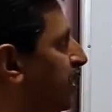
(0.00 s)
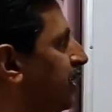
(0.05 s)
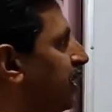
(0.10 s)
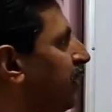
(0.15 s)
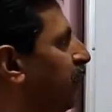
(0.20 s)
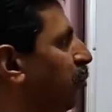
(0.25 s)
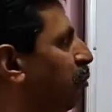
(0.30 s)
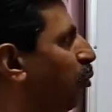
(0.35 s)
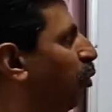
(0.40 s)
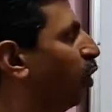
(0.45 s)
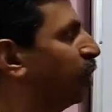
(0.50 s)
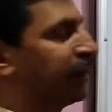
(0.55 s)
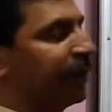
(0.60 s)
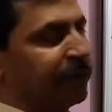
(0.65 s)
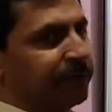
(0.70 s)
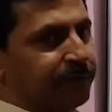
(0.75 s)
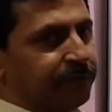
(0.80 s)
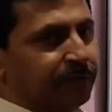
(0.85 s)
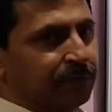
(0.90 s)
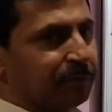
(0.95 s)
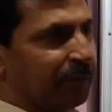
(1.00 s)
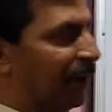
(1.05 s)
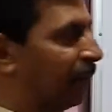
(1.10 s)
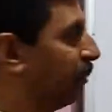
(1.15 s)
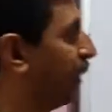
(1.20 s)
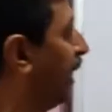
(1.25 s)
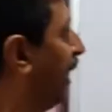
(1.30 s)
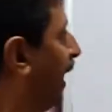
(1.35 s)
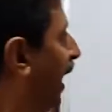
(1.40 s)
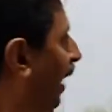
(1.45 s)
I will again
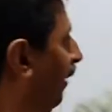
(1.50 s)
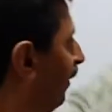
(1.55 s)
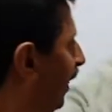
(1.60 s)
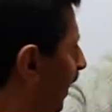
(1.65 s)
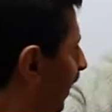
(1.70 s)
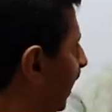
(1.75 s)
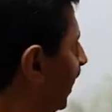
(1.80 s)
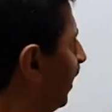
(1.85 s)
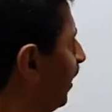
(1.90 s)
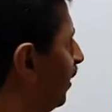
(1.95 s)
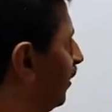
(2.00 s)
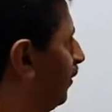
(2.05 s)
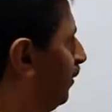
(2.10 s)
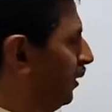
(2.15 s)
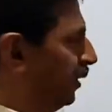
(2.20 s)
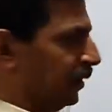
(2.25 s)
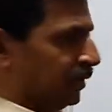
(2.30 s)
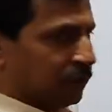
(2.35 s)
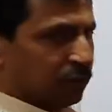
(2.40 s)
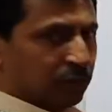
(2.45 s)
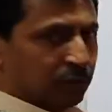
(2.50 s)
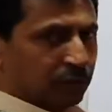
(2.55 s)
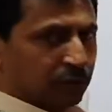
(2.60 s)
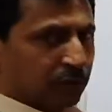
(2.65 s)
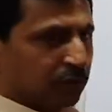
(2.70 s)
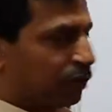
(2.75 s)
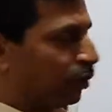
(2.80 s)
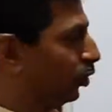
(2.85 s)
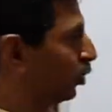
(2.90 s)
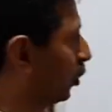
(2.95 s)
go through this First
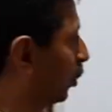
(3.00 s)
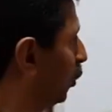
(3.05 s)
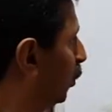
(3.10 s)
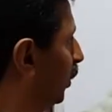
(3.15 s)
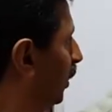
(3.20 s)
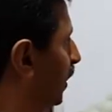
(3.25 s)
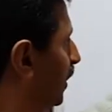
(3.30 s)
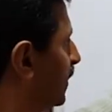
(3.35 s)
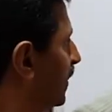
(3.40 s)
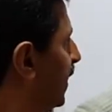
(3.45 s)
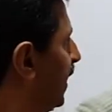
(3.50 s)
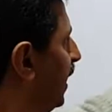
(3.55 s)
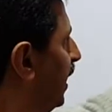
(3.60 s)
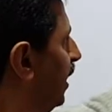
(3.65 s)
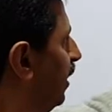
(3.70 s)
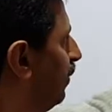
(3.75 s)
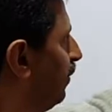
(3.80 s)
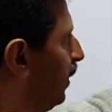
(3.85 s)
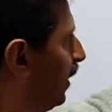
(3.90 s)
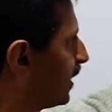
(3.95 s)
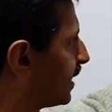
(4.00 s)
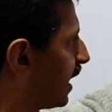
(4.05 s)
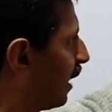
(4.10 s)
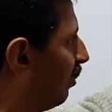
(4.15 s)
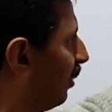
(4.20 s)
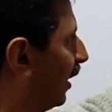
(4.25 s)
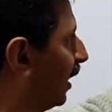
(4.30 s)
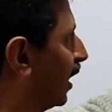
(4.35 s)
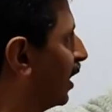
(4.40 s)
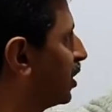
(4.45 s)
application where power
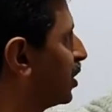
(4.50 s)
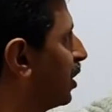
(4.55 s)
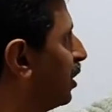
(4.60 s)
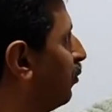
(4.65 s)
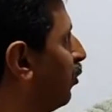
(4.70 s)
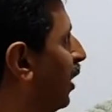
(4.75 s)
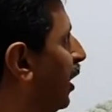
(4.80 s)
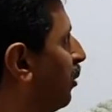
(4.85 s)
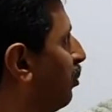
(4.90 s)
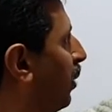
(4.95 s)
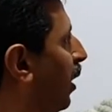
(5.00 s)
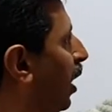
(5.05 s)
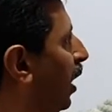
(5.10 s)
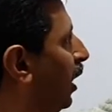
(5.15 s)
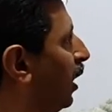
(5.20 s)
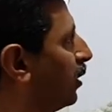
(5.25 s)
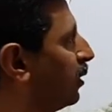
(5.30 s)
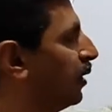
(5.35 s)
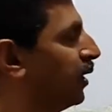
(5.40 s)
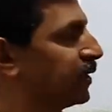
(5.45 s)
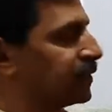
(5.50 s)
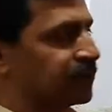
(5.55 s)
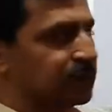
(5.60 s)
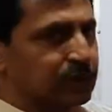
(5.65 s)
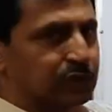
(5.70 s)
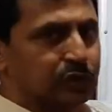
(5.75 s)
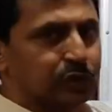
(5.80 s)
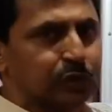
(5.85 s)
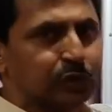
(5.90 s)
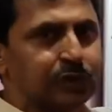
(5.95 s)
electronics is used and it
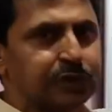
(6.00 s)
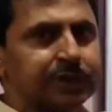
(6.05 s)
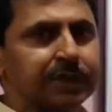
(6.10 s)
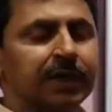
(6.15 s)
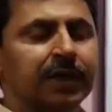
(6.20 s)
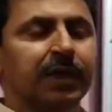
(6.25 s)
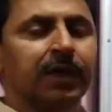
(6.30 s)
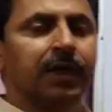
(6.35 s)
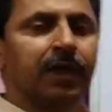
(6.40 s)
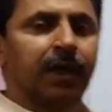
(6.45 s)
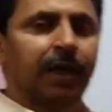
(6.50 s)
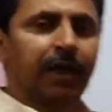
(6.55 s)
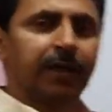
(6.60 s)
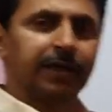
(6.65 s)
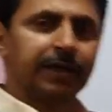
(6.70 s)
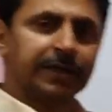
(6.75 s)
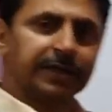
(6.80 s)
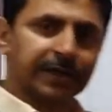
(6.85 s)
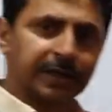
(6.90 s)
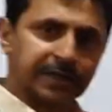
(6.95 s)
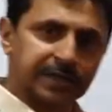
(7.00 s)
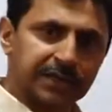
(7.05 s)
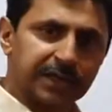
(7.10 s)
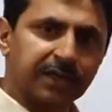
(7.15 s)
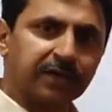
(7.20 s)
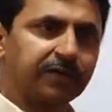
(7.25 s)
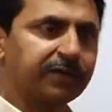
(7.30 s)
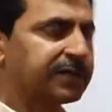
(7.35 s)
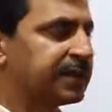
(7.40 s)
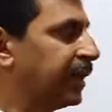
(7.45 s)
conserves the energy is
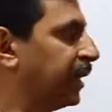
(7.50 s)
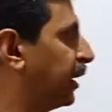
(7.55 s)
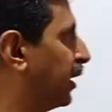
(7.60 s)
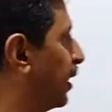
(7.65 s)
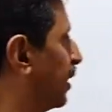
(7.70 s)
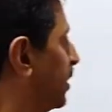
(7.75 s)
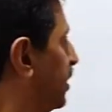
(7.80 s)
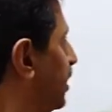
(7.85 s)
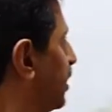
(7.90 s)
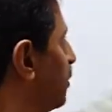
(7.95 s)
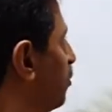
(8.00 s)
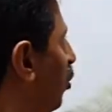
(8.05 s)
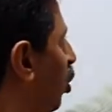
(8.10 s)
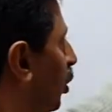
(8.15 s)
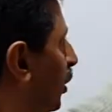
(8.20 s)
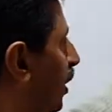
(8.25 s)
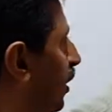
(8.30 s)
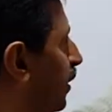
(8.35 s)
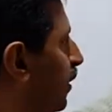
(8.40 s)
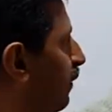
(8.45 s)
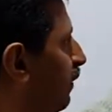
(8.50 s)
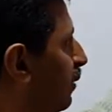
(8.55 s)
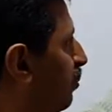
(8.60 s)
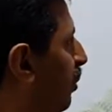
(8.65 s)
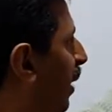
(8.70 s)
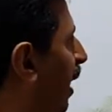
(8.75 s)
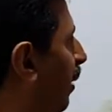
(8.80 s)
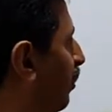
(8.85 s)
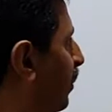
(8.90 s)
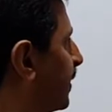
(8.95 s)
motor-driven pumps. Second is
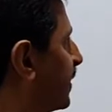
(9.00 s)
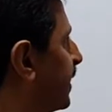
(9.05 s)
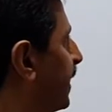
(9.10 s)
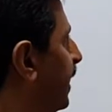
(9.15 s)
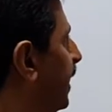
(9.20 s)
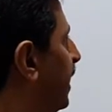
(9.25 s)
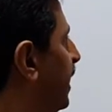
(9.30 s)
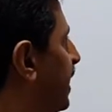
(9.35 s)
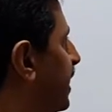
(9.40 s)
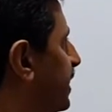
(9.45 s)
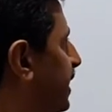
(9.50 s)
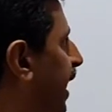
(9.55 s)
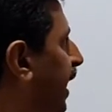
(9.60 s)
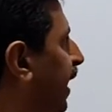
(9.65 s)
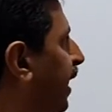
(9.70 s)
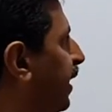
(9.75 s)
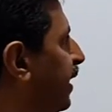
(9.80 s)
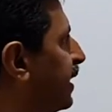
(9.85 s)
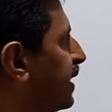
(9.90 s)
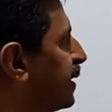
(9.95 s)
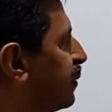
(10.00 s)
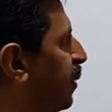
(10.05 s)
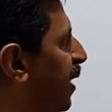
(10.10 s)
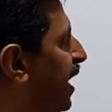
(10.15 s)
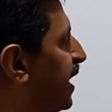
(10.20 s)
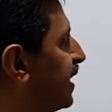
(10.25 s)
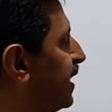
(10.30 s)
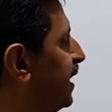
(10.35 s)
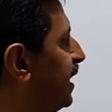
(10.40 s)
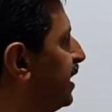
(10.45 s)
space heating and air
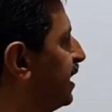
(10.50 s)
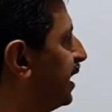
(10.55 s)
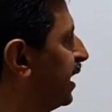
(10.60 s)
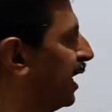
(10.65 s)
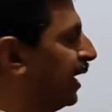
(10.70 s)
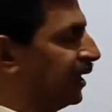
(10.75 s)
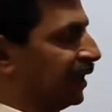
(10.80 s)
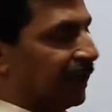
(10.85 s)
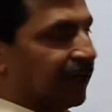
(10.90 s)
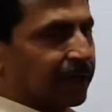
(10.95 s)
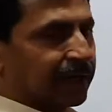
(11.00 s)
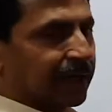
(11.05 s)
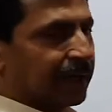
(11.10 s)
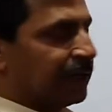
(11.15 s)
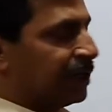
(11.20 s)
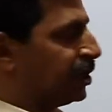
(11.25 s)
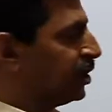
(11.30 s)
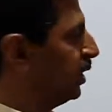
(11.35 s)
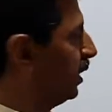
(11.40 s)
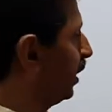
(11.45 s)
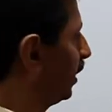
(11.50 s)
conditioning. Third is lighting.